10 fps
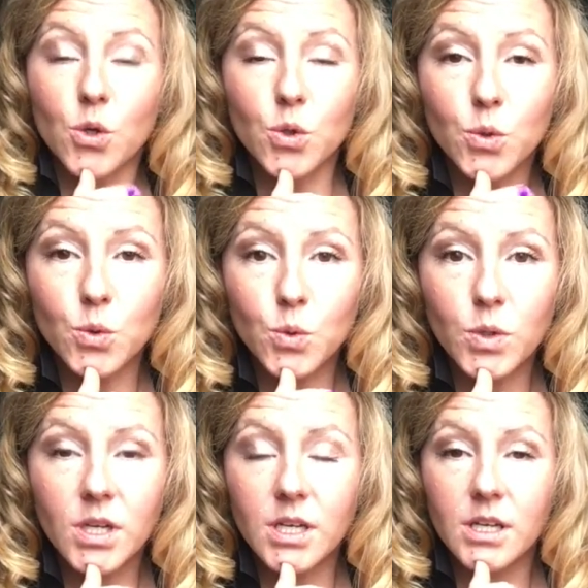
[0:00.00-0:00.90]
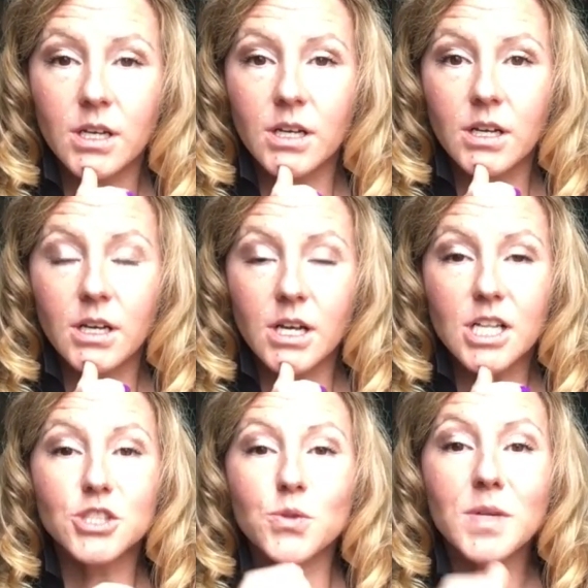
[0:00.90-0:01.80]
who
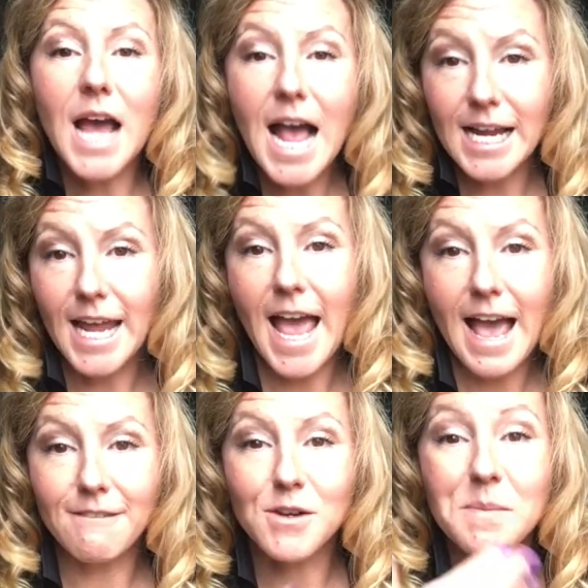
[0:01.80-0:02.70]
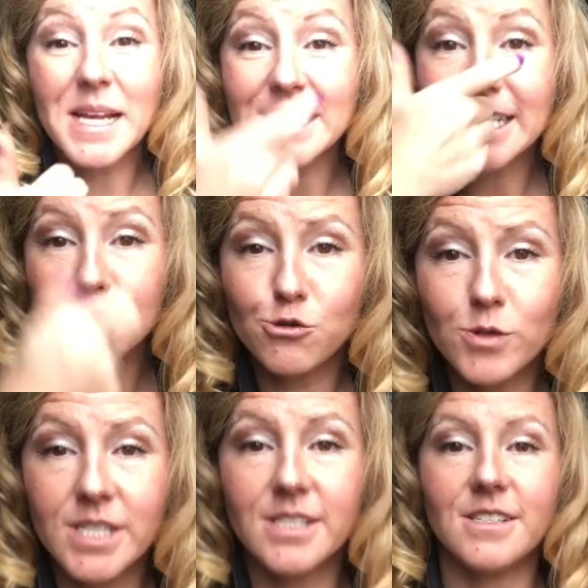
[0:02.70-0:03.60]
do not have your best
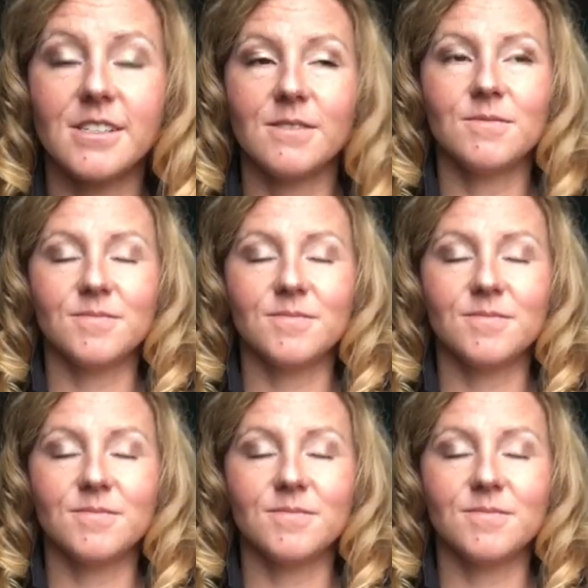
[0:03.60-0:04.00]
interest,